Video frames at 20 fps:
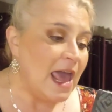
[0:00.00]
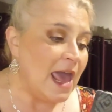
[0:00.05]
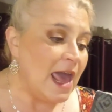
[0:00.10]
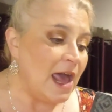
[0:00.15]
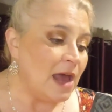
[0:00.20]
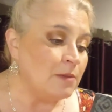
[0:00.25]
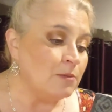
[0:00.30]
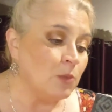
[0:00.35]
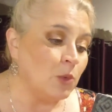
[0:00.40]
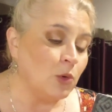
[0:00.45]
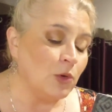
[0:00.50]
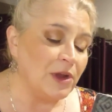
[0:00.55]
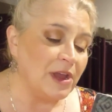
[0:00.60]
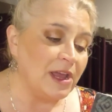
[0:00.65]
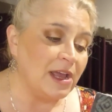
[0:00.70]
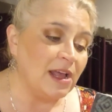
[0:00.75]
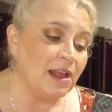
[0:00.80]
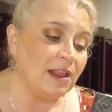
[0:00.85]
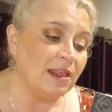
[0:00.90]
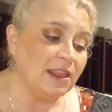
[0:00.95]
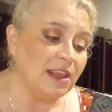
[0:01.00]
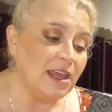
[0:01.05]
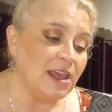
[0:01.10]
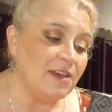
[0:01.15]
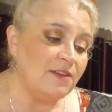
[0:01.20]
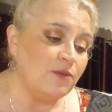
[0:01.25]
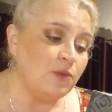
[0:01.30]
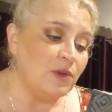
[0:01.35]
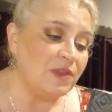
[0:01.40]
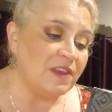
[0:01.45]
and moringa
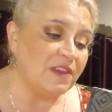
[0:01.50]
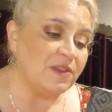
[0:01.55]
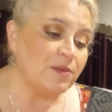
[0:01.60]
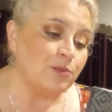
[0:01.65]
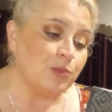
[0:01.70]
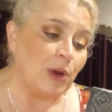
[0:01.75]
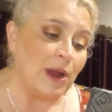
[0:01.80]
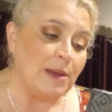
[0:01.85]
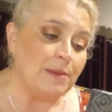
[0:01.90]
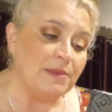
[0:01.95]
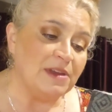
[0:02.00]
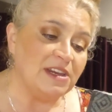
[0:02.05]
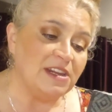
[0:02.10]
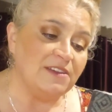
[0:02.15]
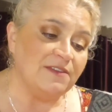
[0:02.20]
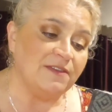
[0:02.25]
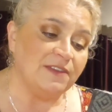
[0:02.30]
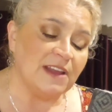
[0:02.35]
leaf with its bright minty